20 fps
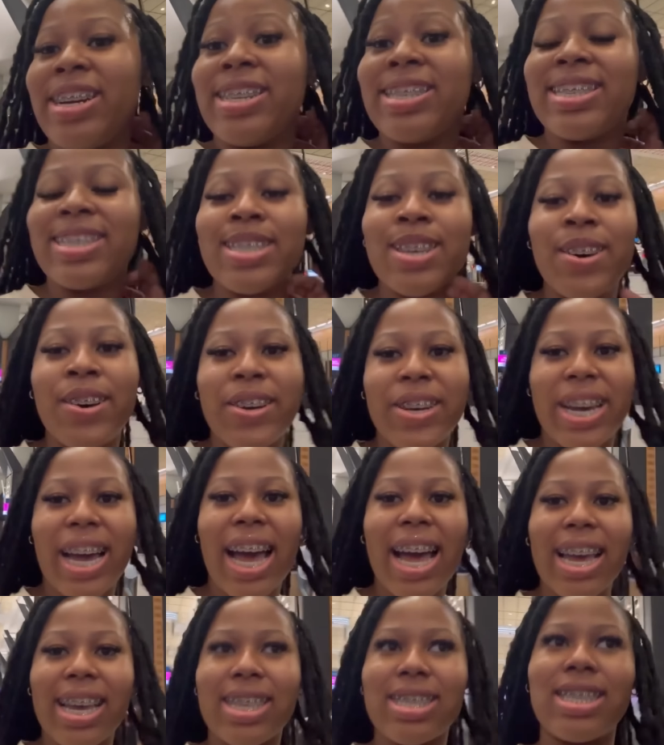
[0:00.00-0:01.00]
So
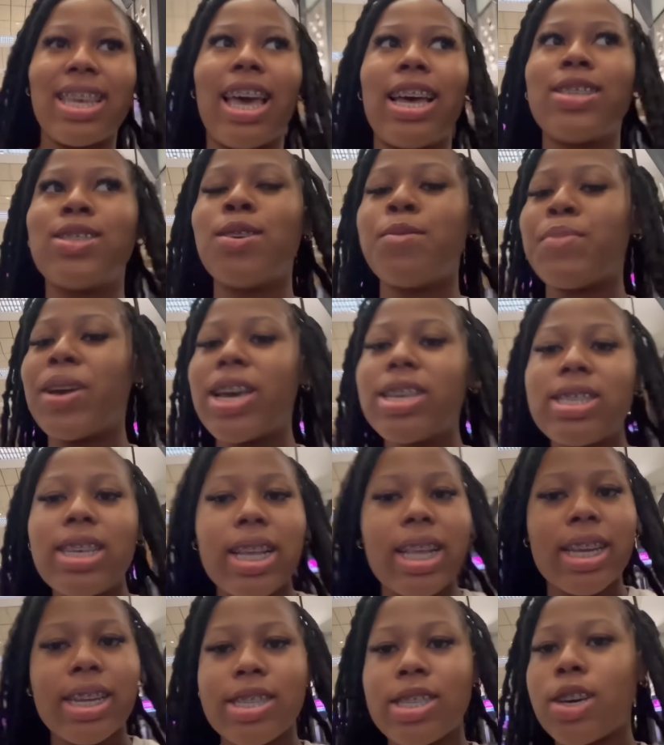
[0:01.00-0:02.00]
guys, yeah, so
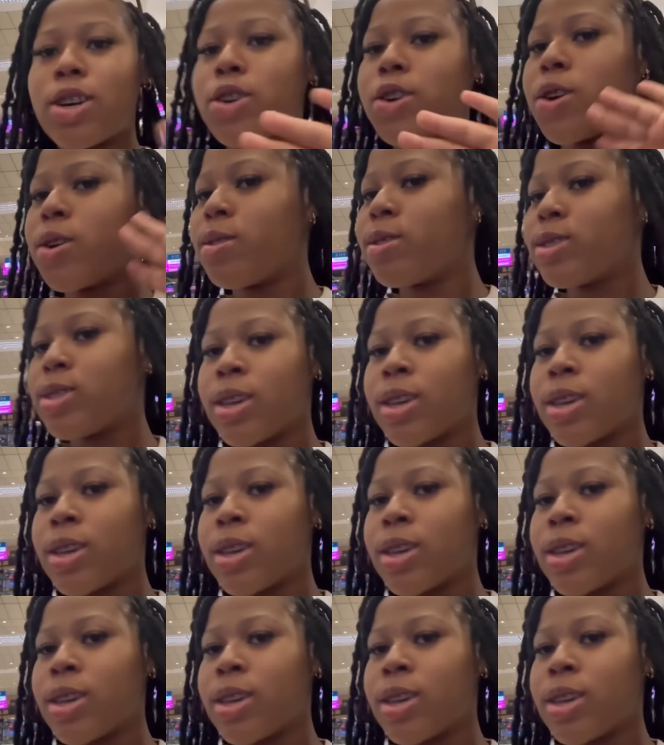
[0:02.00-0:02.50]
basically it's a cruise.